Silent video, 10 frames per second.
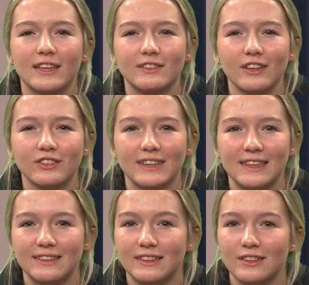It's not
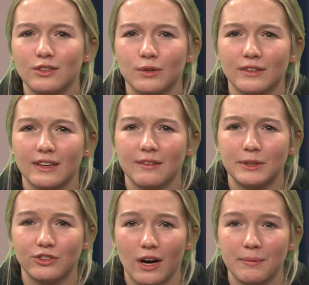just ACT scores that
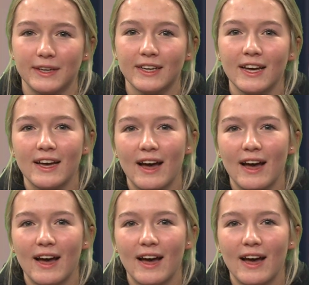have been dropping.